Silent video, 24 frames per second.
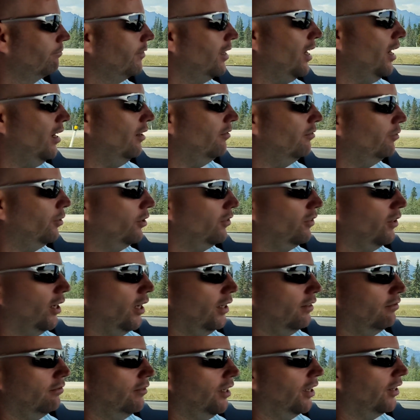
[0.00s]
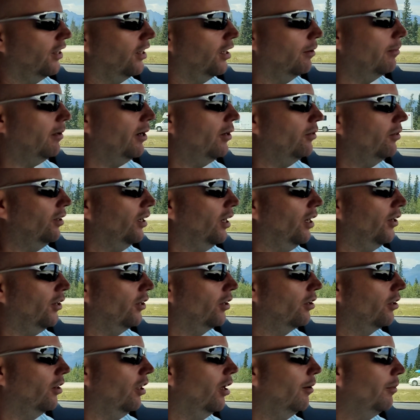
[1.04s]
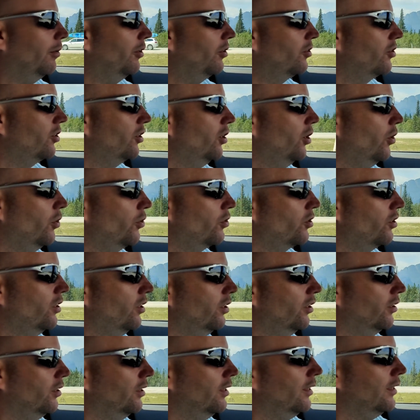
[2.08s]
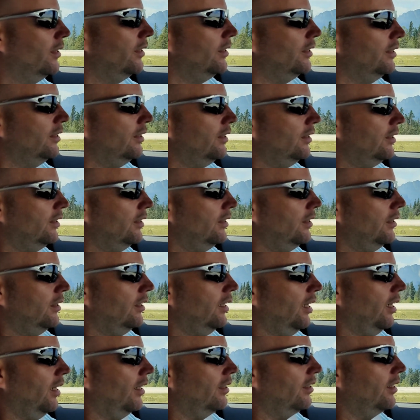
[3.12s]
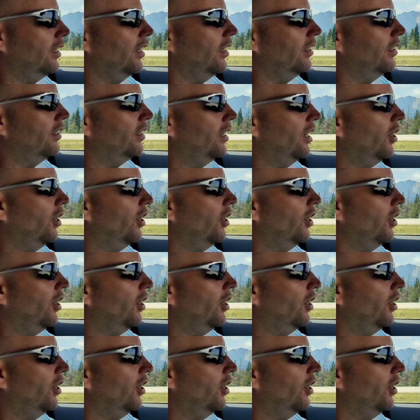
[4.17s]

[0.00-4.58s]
Yeah, we've got, I think, about 100 kilometers to go still to get into